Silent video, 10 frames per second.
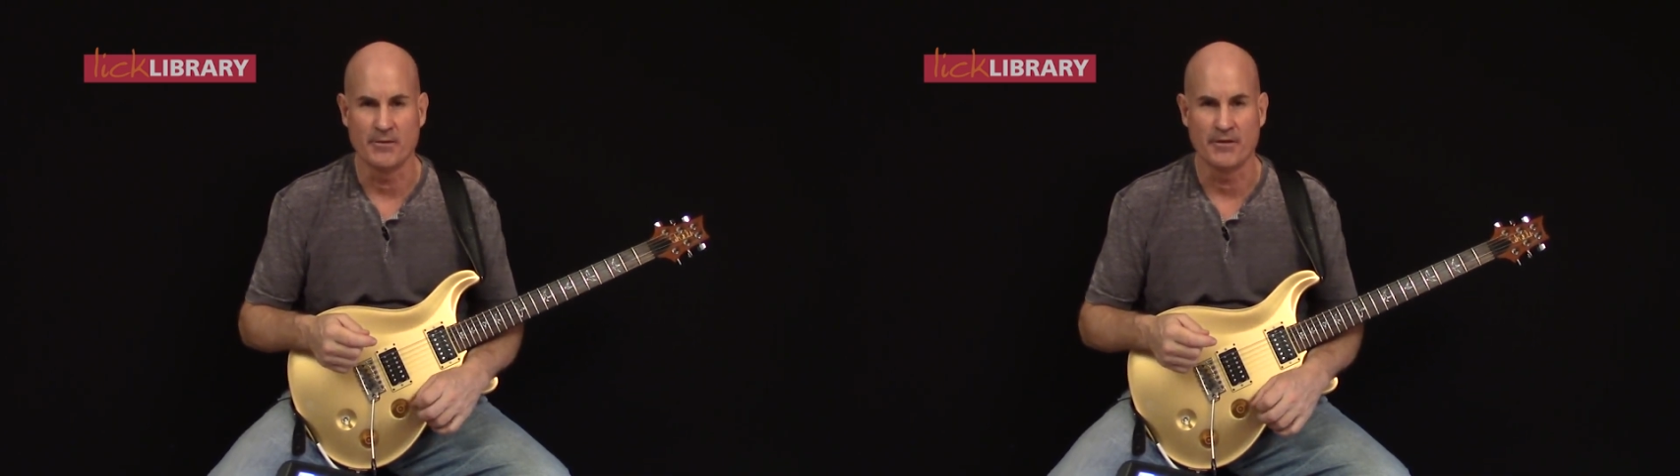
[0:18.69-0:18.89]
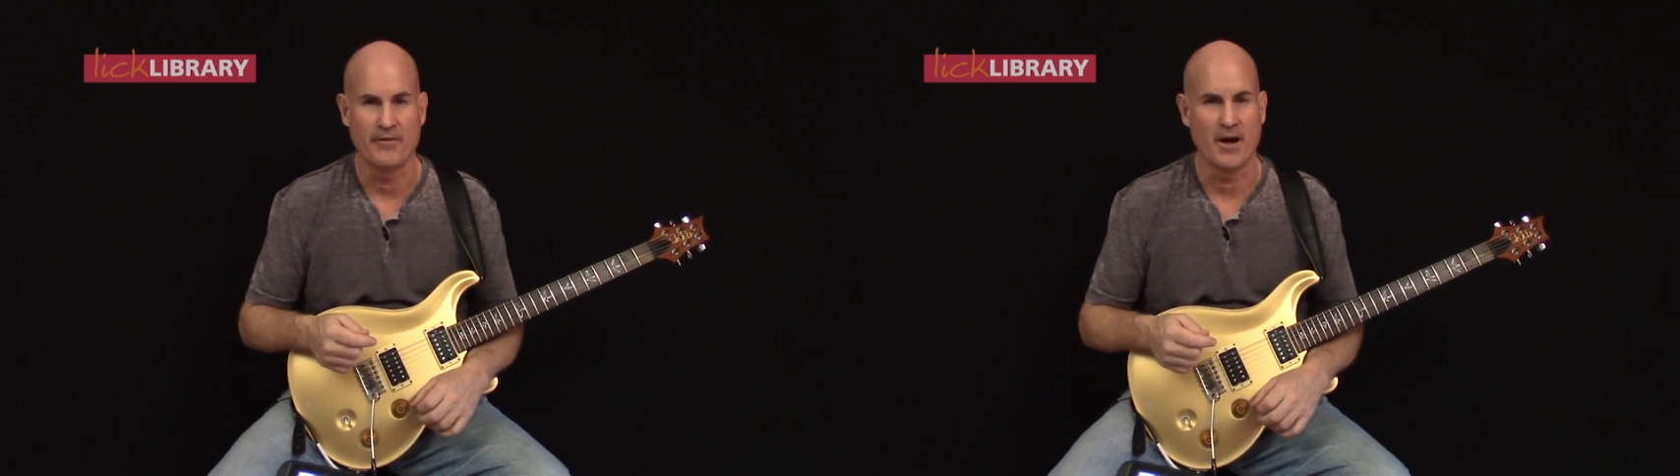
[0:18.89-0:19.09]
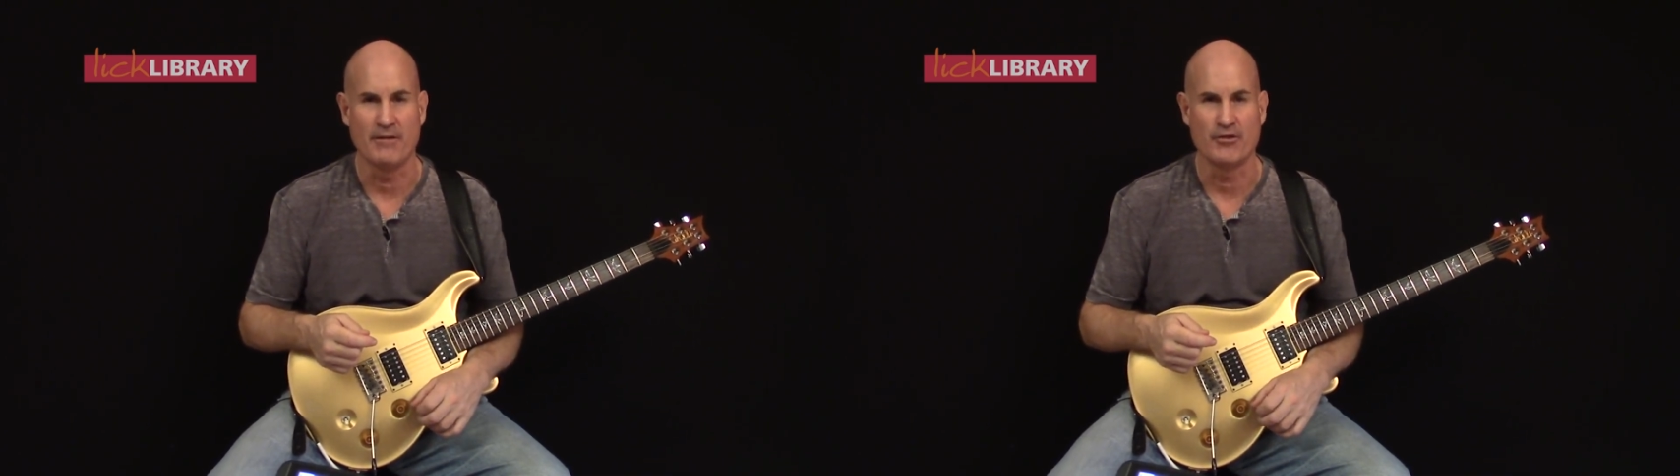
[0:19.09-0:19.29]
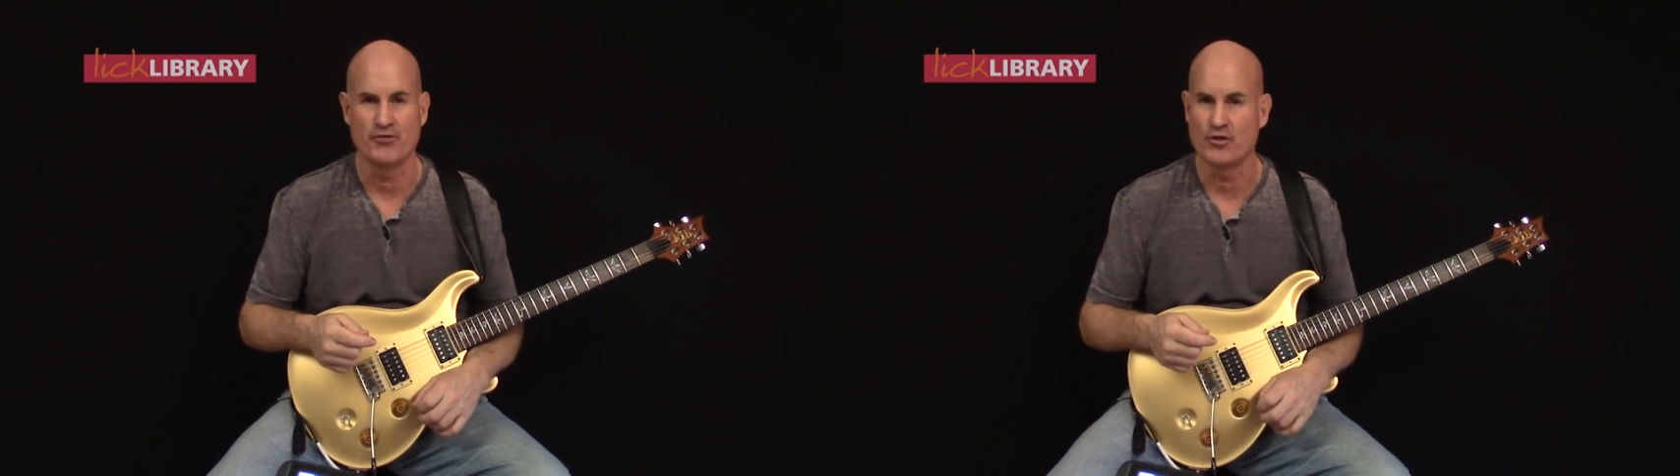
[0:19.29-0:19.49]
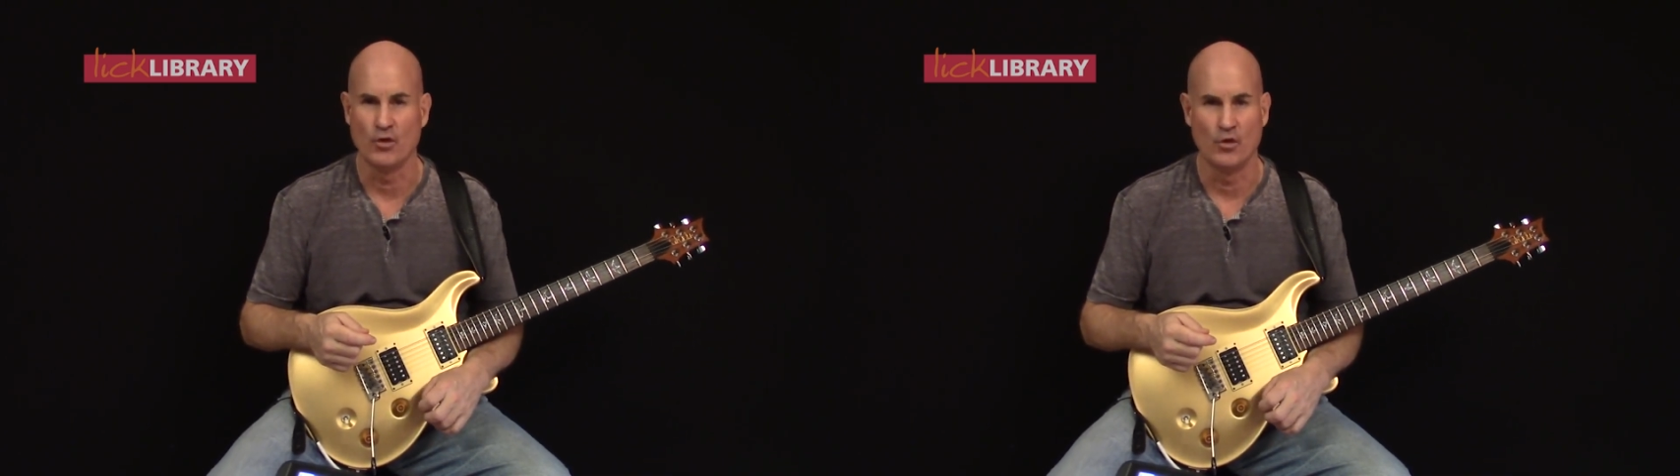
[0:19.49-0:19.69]
with
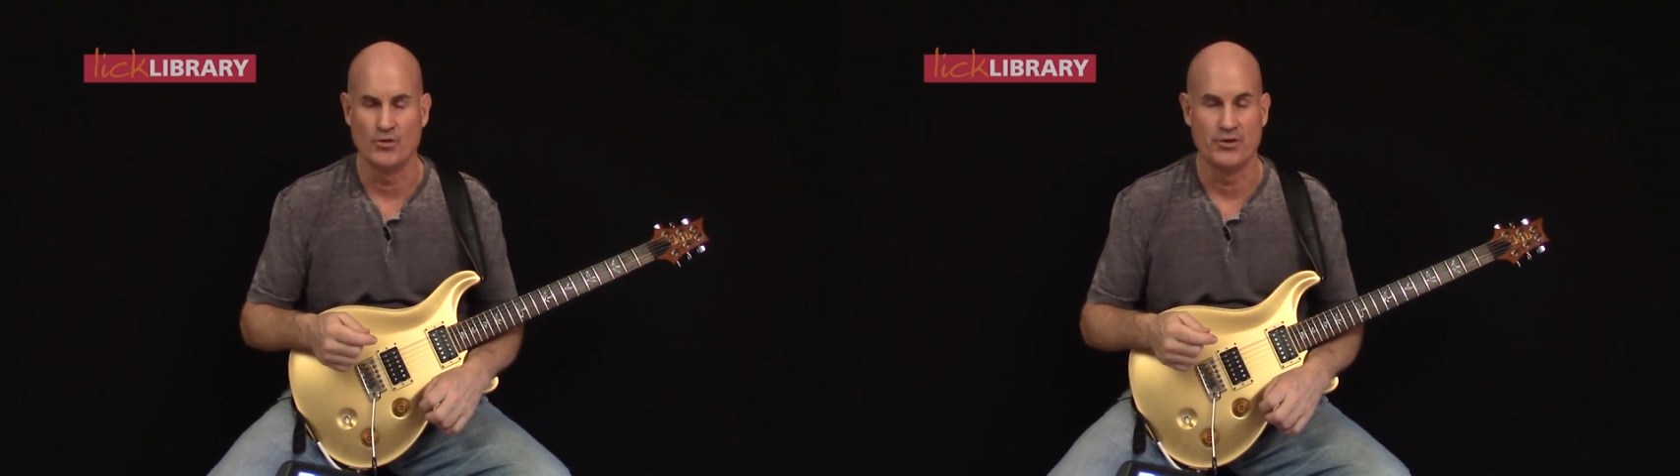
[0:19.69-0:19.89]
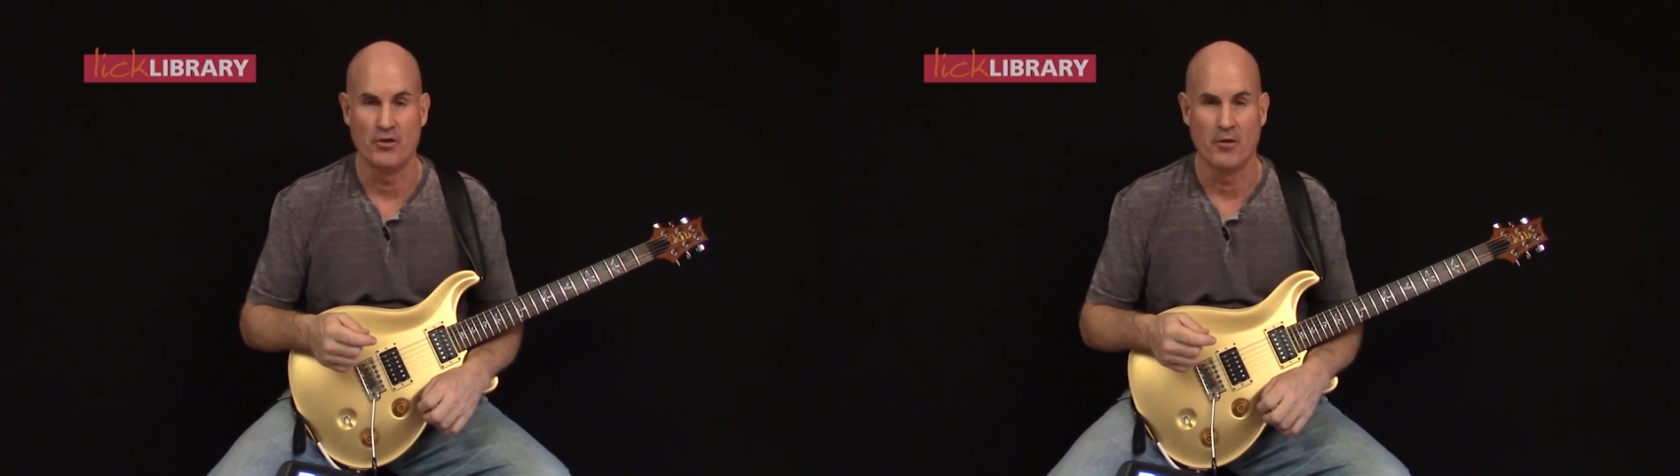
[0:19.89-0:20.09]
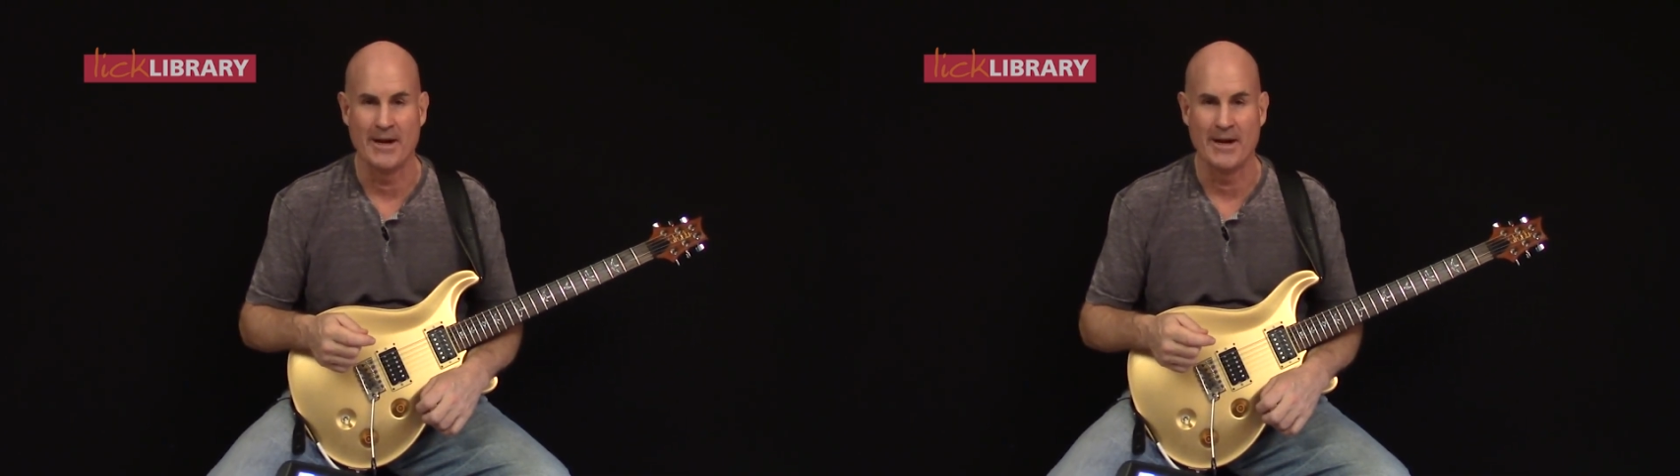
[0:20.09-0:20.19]
500 chords and not